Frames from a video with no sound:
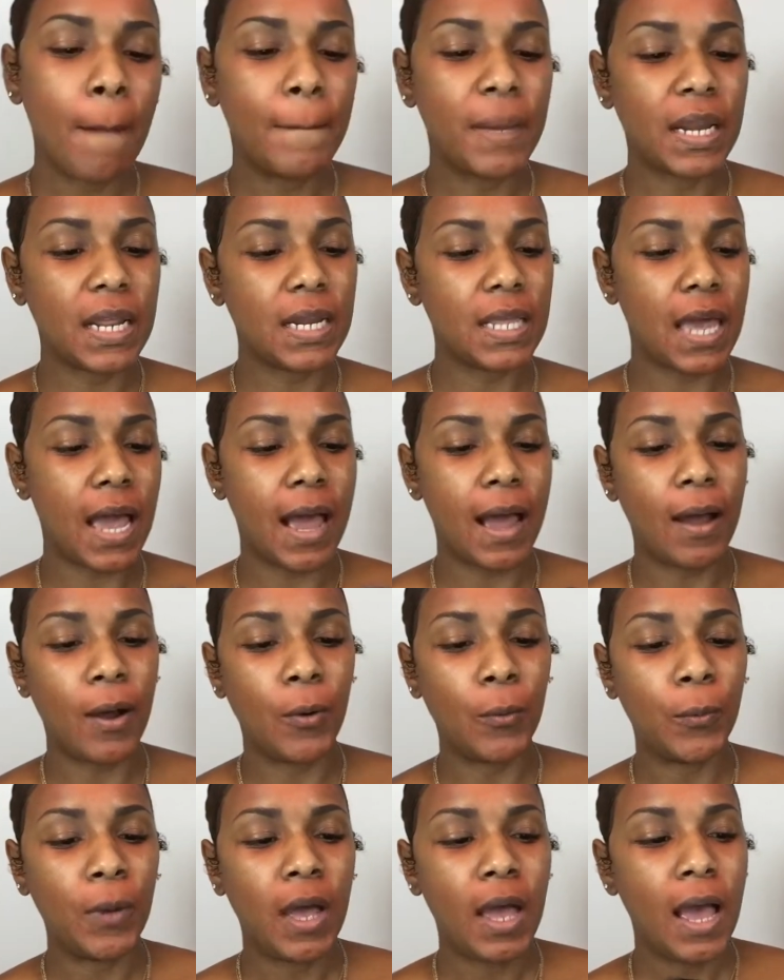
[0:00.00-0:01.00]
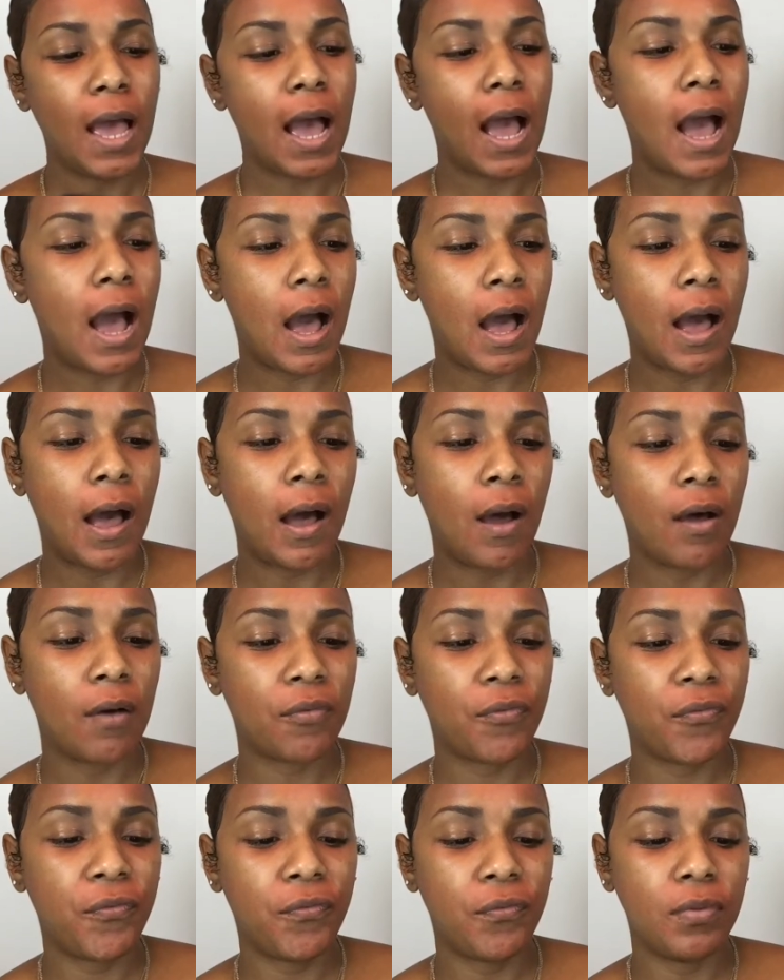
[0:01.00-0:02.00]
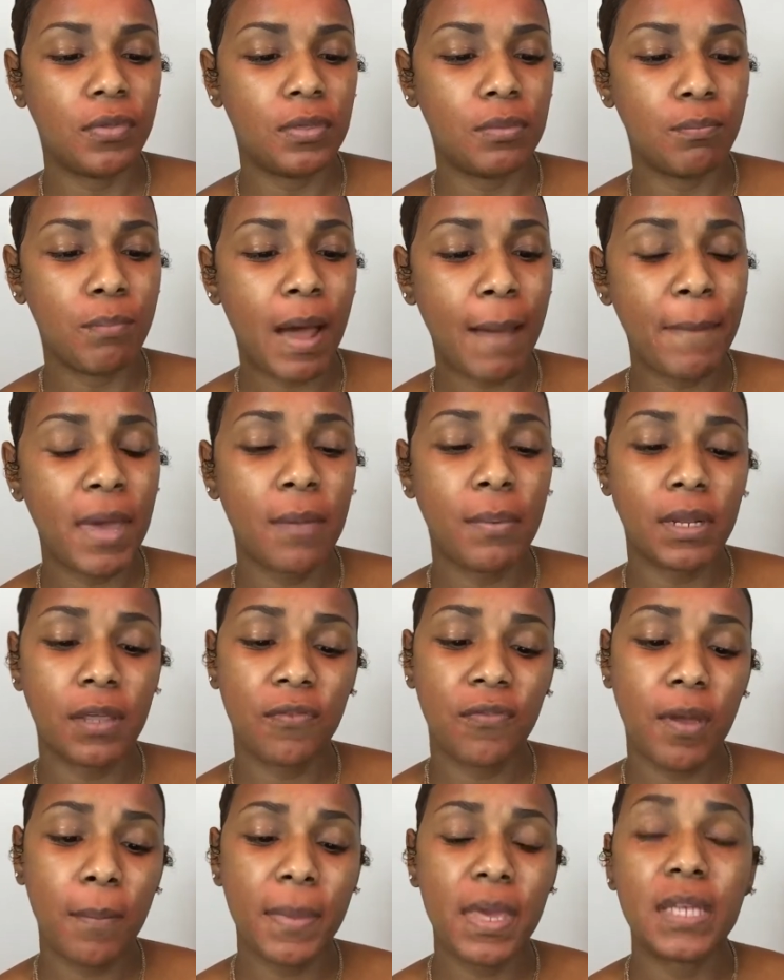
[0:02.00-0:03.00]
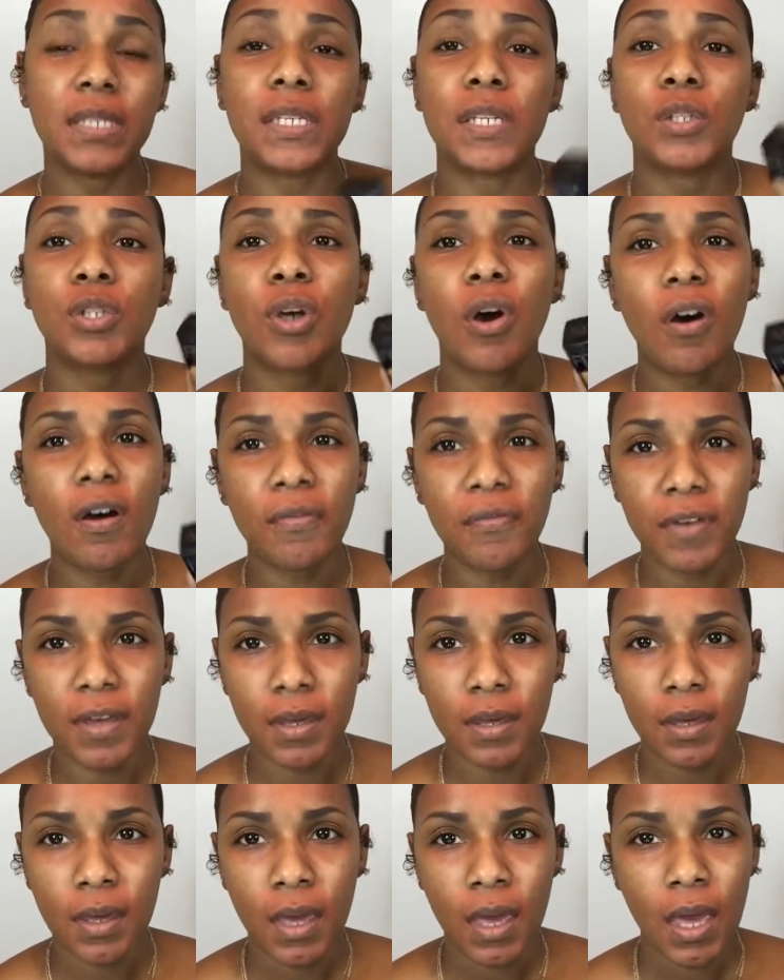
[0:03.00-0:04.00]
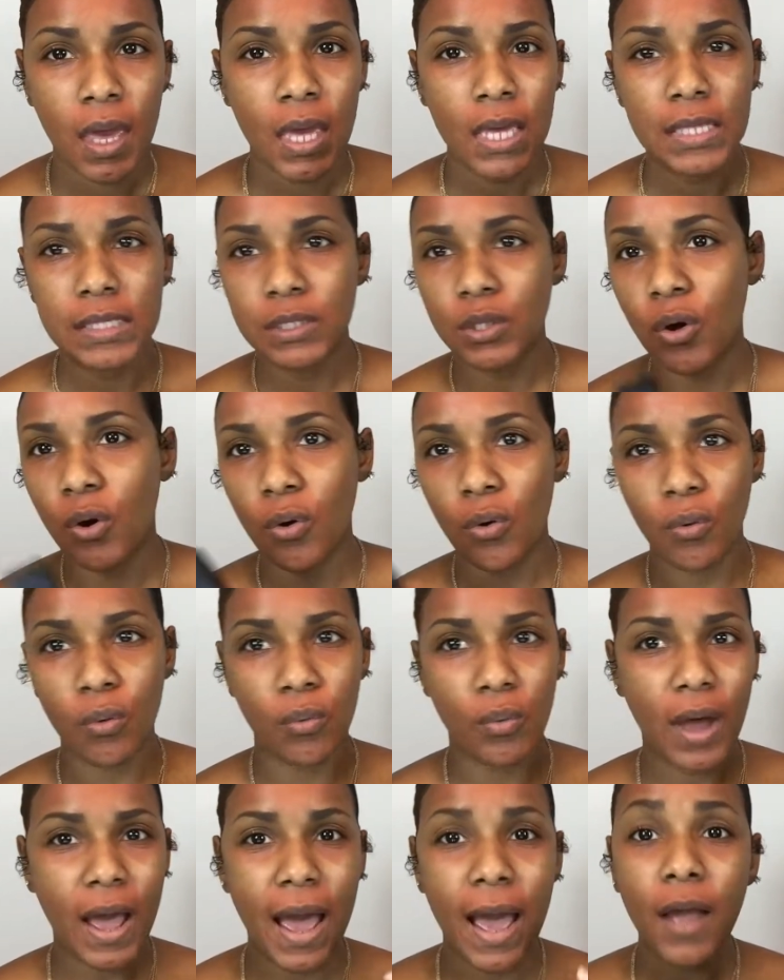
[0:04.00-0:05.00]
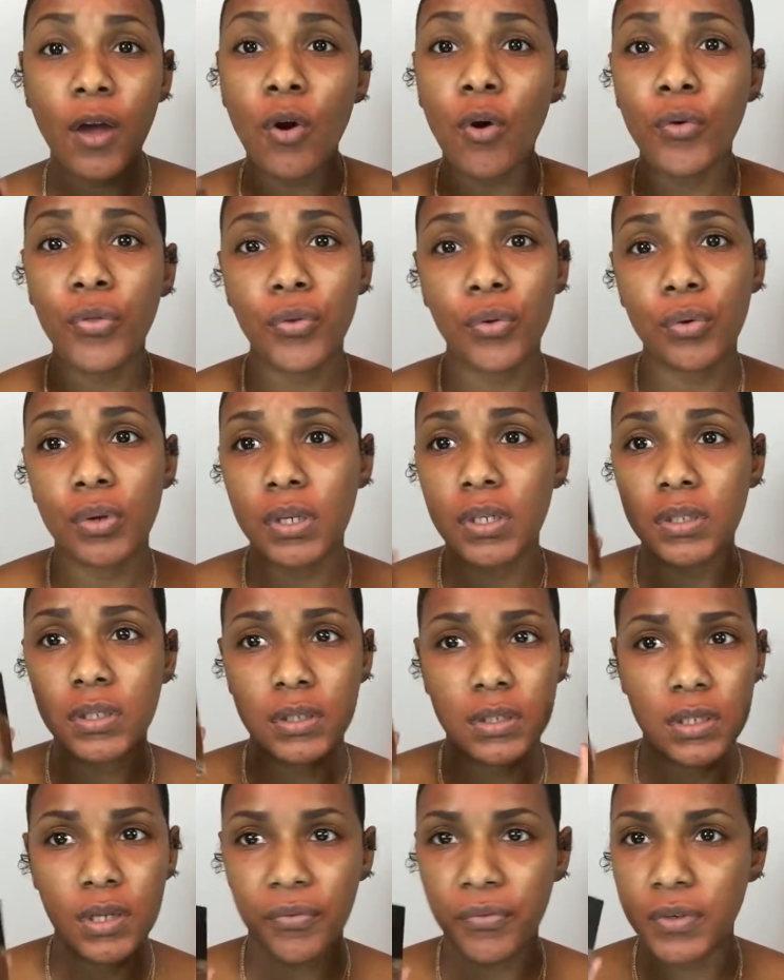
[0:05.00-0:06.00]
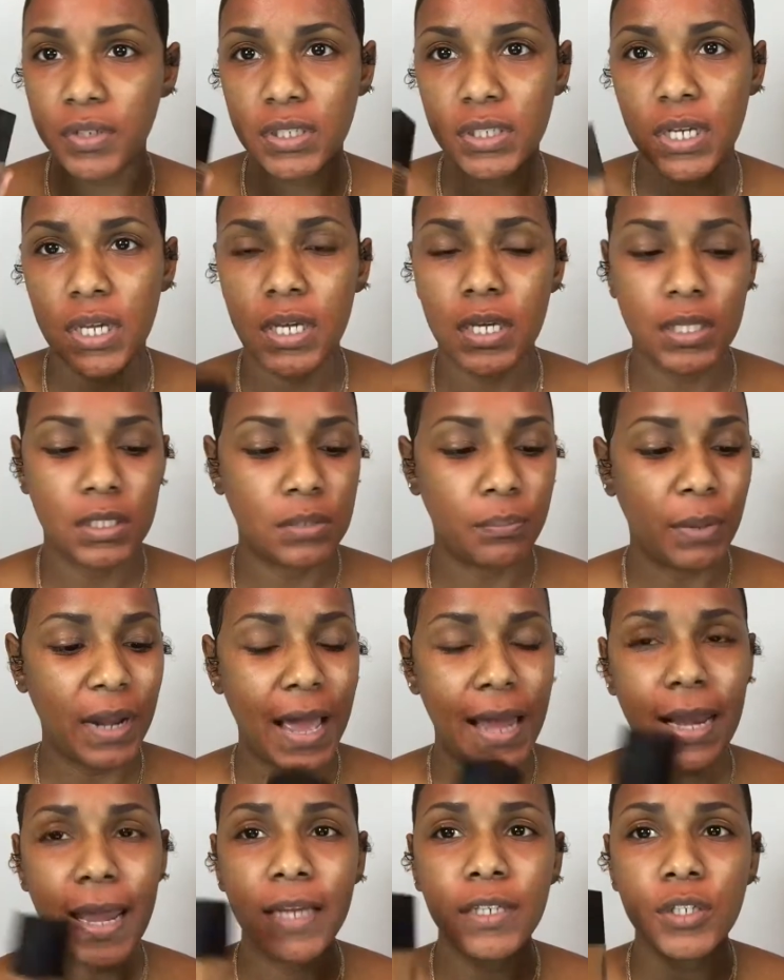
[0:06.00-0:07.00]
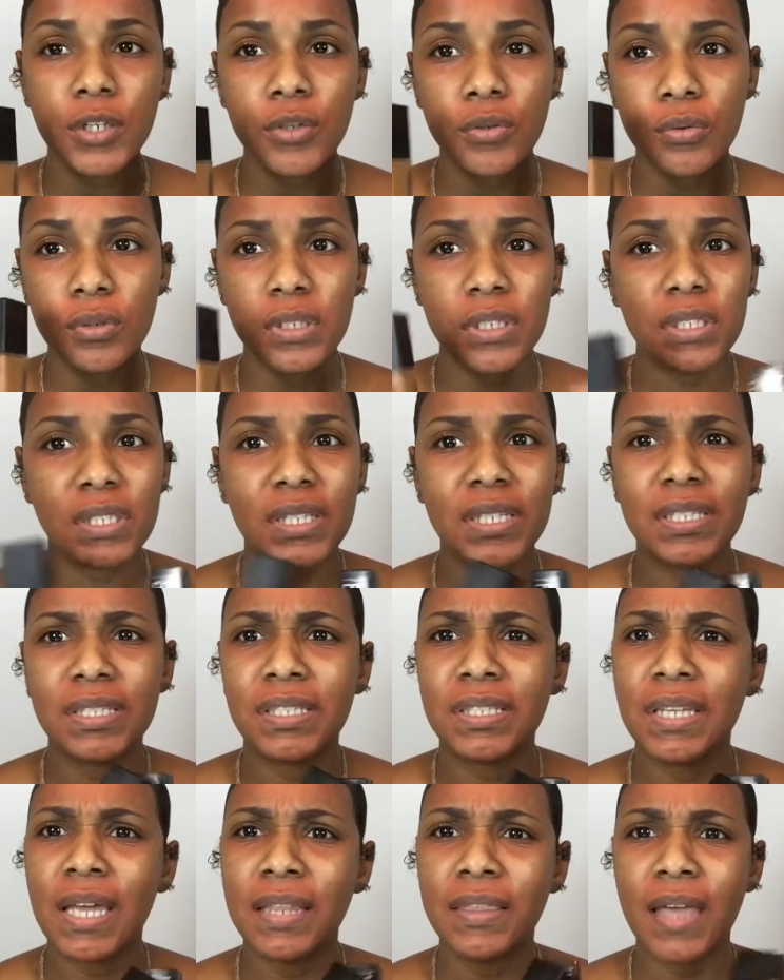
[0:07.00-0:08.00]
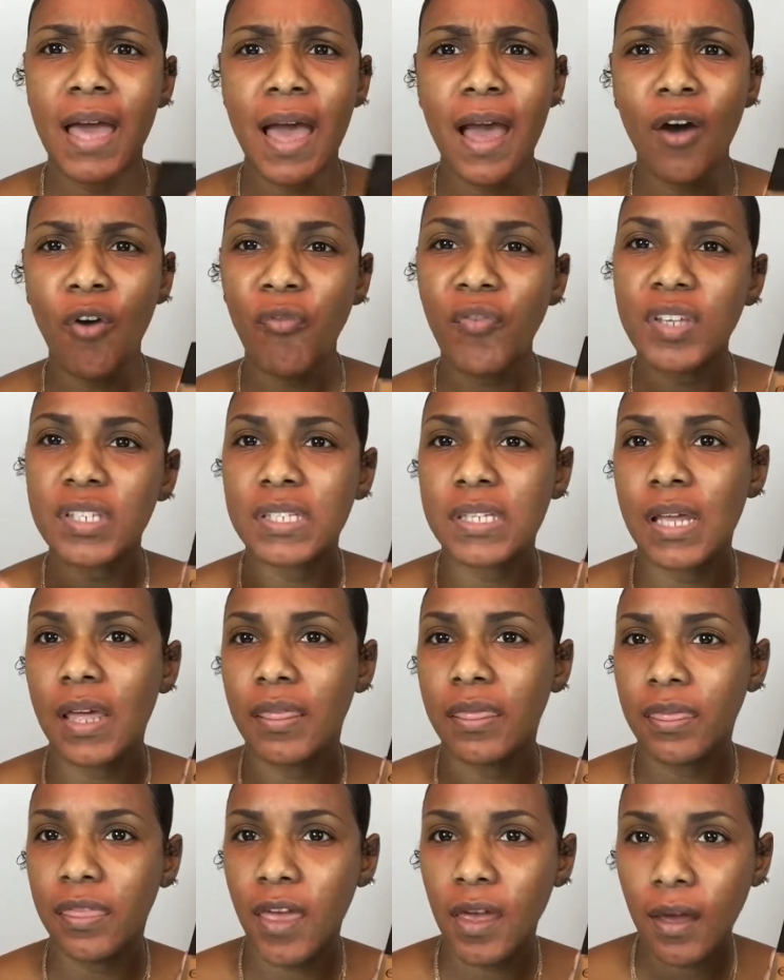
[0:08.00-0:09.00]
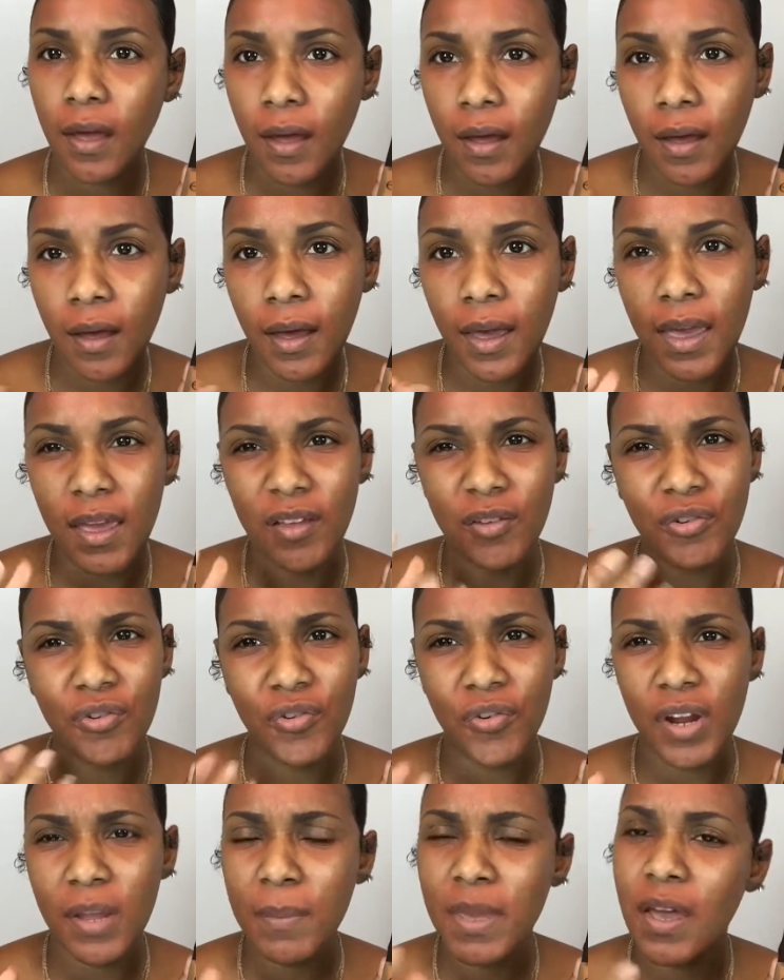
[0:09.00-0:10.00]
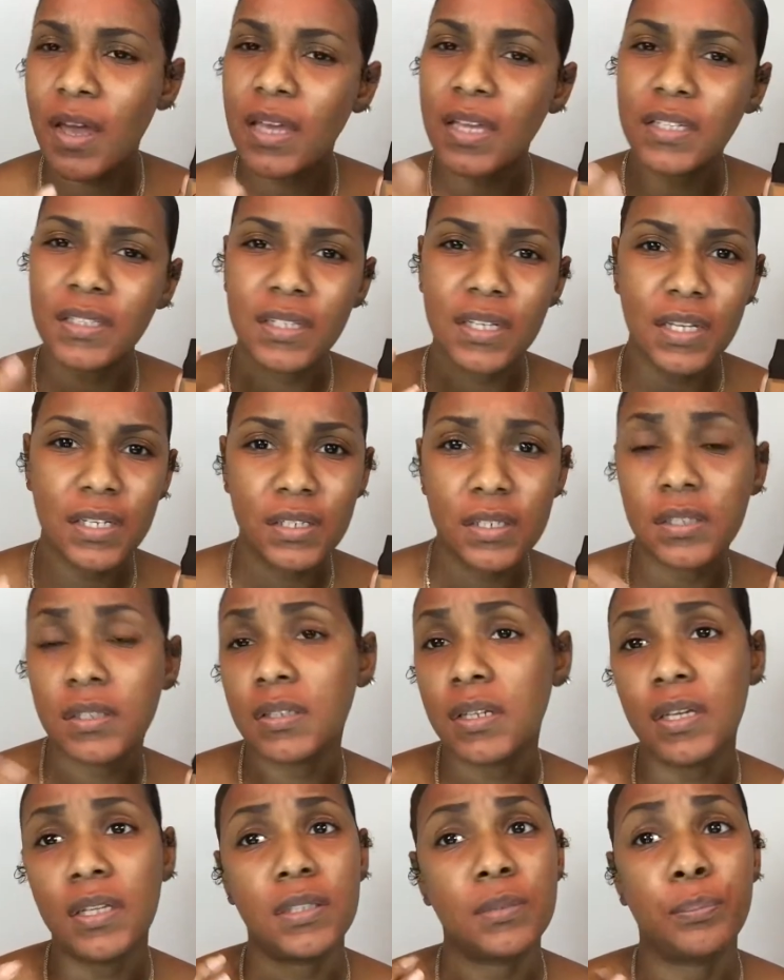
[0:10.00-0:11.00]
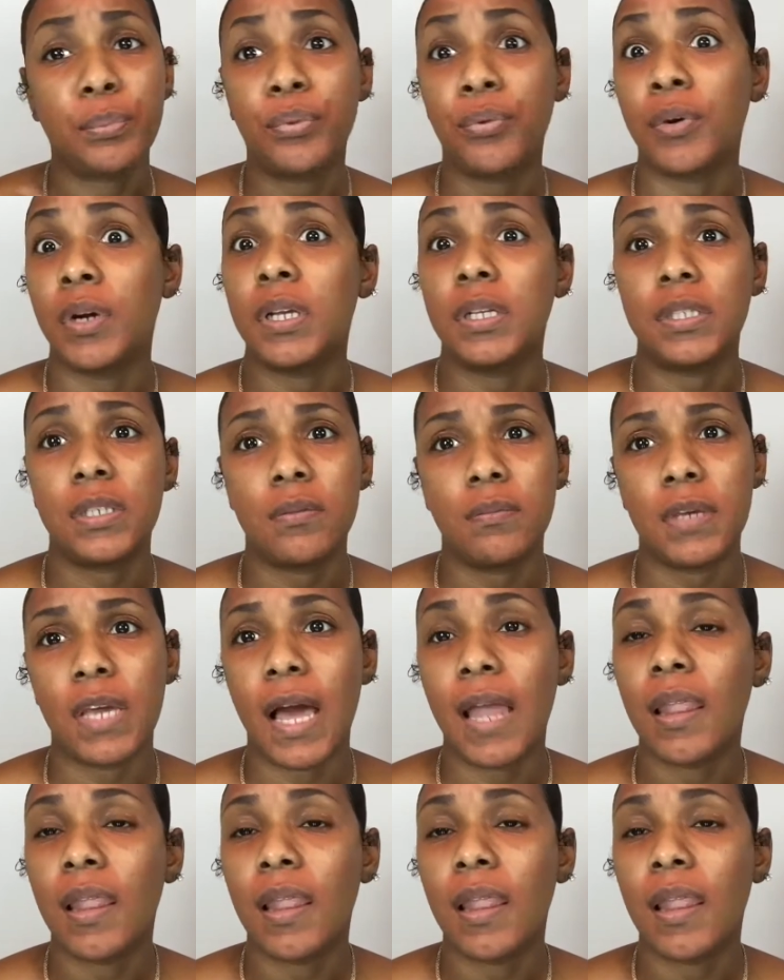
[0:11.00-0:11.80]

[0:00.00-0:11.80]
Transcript: But anyhow, my Maybelline Fit Me is in toffee. So I go through these different shades, but I like to use these because the e.l.f. is thicker and creamier. It just is pretty to me.